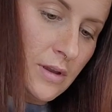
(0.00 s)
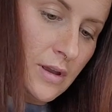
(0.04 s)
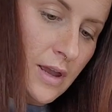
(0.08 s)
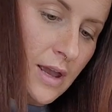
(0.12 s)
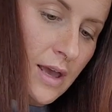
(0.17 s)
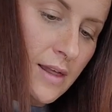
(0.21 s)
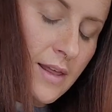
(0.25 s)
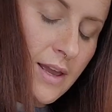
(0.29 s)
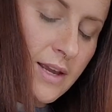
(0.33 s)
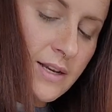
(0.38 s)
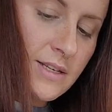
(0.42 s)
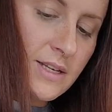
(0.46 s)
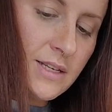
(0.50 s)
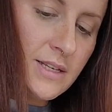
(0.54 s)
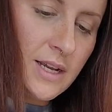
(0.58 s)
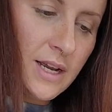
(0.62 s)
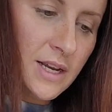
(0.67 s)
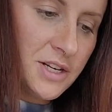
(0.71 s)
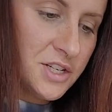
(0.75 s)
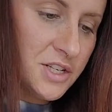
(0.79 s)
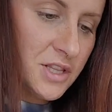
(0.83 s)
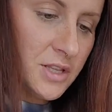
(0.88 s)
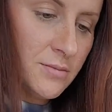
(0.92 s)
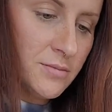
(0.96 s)
I like to
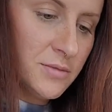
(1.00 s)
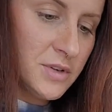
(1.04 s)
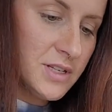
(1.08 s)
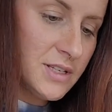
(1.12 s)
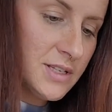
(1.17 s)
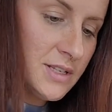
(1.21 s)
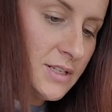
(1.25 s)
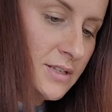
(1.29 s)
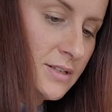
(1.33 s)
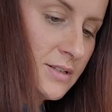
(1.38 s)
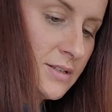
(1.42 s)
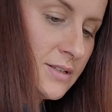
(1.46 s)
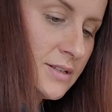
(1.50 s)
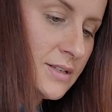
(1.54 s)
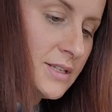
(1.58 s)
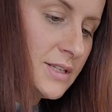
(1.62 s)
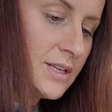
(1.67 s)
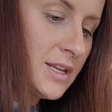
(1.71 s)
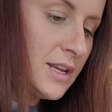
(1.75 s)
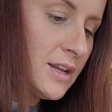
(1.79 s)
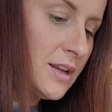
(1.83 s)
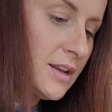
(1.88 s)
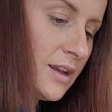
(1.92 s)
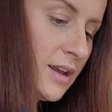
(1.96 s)
touch them just to
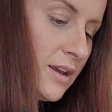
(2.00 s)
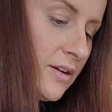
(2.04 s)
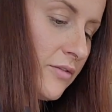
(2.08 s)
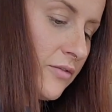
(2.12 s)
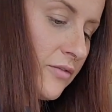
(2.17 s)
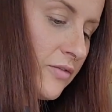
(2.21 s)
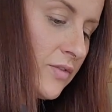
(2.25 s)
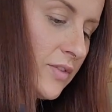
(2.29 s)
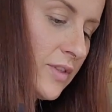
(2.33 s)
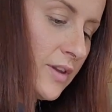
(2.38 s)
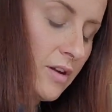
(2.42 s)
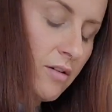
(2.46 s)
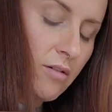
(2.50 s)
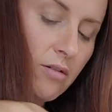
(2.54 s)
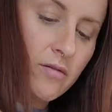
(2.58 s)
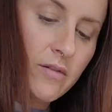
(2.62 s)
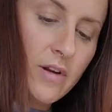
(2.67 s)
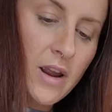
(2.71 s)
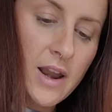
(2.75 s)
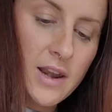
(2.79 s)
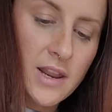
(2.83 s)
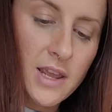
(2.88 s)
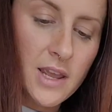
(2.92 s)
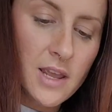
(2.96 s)
see if they're
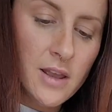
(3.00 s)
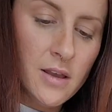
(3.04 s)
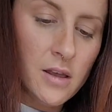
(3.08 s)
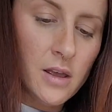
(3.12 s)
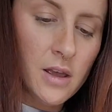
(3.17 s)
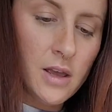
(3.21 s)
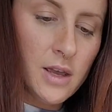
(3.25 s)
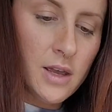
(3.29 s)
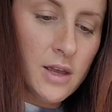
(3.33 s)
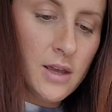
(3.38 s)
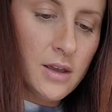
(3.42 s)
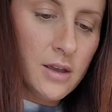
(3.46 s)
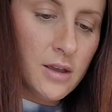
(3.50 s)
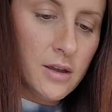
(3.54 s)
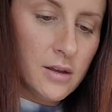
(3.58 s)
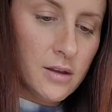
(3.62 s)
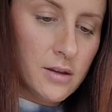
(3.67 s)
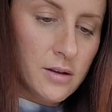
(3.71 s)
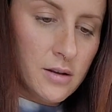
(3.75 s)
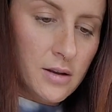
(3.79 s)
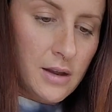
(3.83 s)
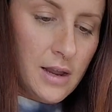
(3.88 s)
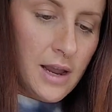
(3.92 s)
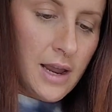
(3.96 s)
ready.
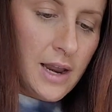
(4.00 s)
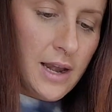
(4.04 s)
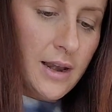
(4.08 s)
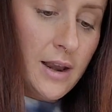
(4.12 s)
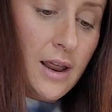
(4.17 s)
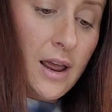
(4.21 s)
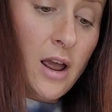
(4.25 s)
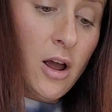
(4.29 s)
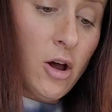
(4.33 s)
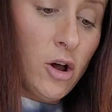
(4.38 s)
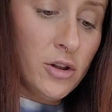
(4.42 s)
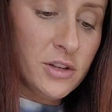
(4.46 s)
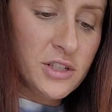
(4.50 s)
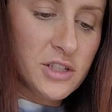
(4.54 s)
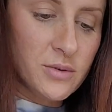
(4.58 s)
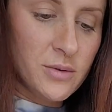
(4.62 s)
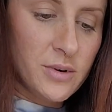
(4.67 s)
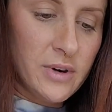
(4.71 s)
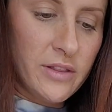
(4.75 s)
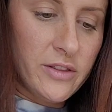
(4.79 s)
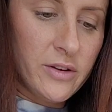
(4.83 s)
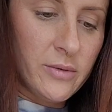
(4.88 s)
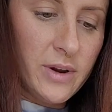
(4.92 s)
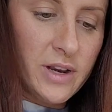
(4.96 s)
And also
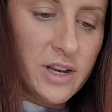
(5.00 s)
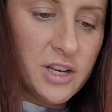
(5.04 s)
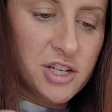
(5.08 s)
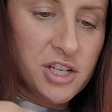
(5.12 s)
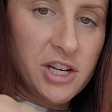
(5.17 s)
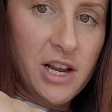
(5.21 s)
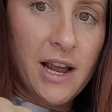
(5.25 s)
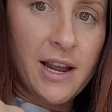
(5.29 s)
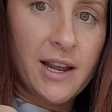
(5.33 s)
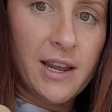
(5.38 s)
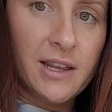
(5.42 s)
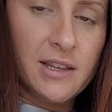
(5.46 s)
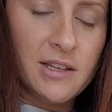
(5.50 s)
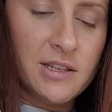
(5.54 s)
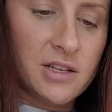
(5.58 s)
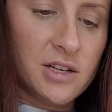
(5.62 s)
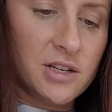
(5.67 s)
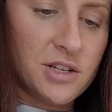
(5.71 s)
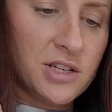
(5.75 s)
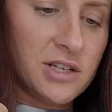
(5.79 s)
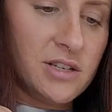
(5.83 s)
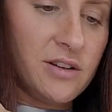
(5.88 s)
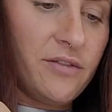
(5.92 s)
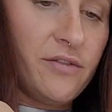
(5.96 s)
another way to check is to
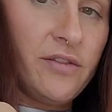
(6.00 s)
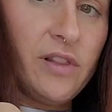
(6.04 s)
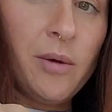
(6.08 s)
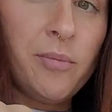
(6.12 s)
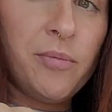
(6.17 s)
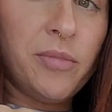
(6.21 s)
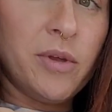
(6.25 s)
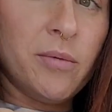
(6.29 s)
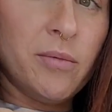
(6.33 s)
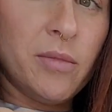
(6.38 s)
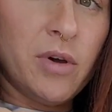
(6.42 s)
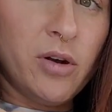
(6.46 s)
just flip them